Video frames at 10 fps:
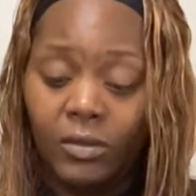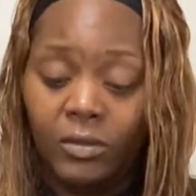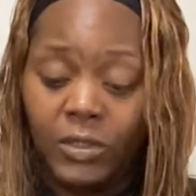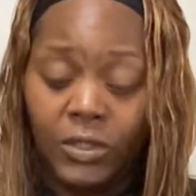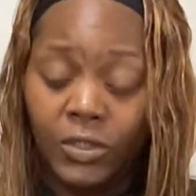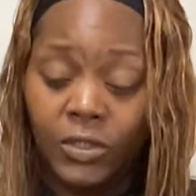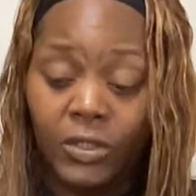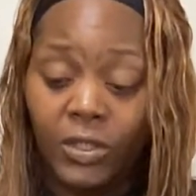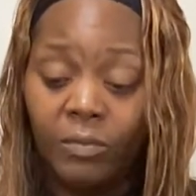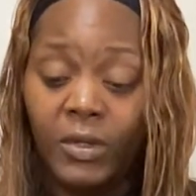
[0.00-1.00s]
shit just
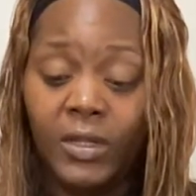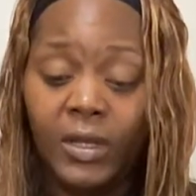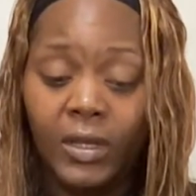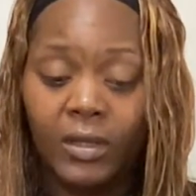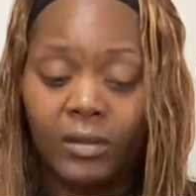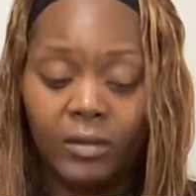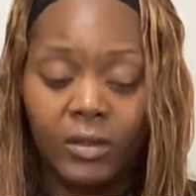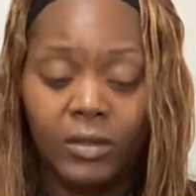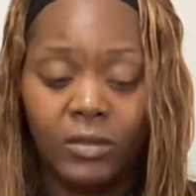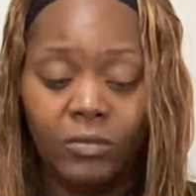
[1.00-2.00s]
need to be done. It
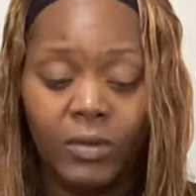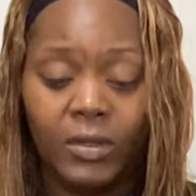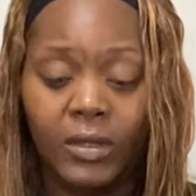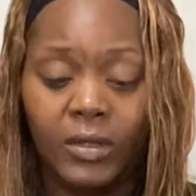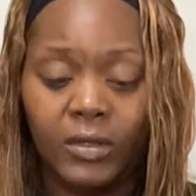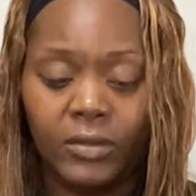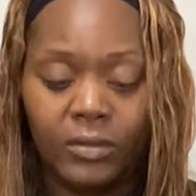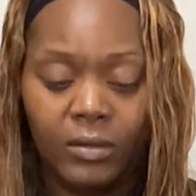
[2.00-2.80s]
is what it is.